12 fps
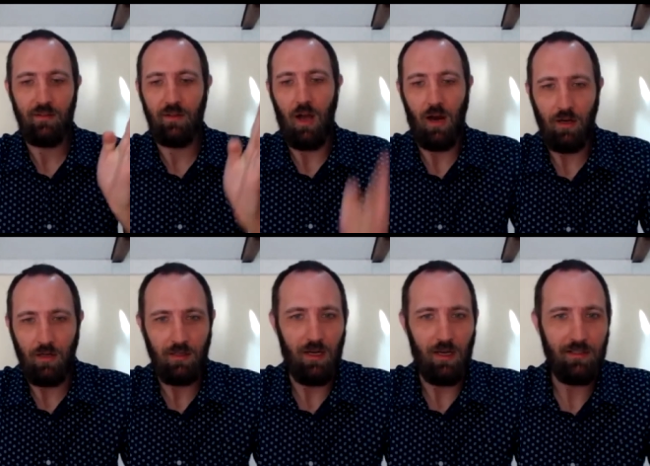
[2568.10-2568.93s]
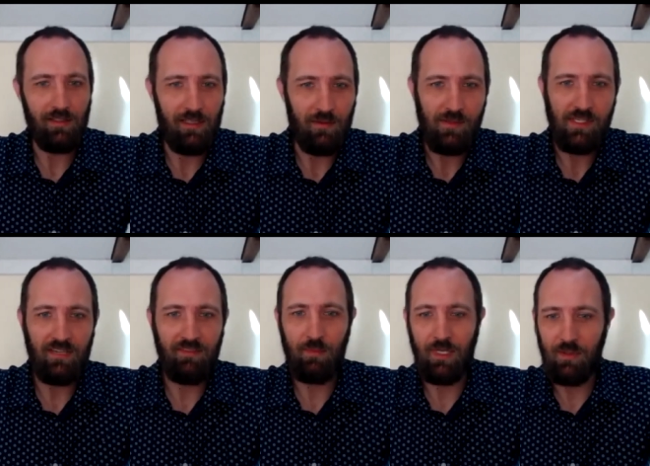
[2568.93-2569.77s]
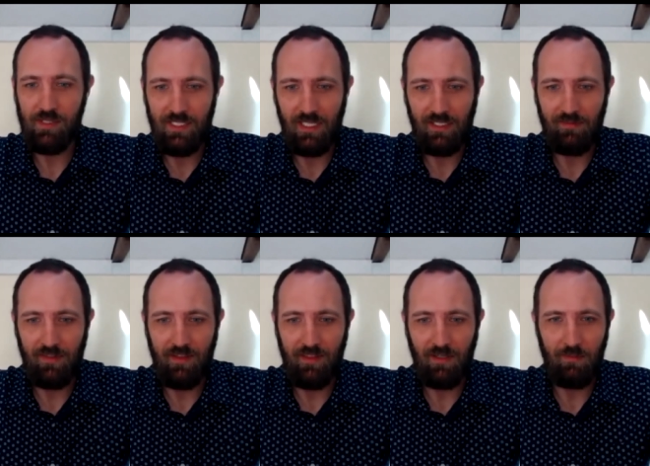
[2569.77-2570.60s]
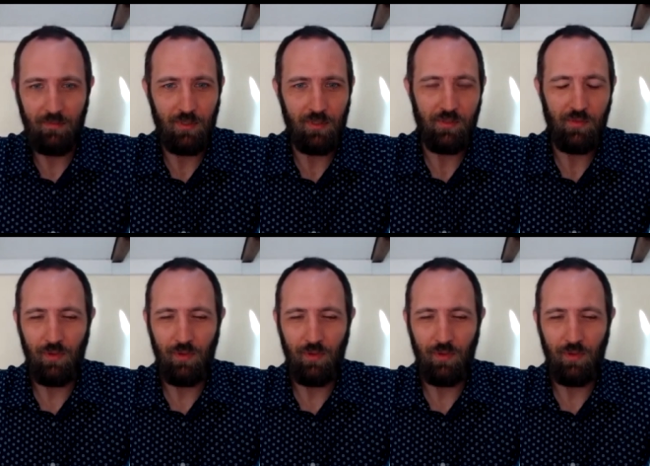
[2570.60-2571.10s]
hard lockdowns. Everybody was stuck in front of their computers.